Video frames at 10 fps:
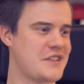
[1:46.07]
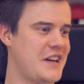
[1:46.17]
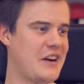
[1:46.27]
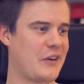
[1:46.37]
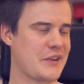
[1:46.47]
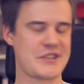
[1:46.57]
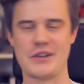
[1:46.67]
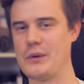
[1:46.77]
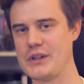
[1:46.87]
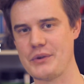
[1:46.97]
they are
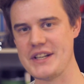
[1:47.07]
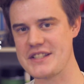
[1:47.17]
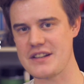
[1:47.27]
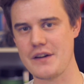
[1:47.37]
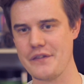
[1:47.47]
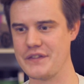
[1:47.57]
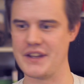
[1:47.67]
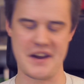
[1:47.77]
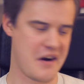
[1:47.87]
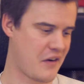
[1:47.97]
soldering stuff,
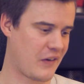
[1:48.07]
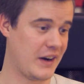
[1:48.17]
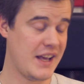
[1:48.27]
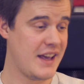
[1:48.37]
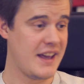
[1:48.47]
they are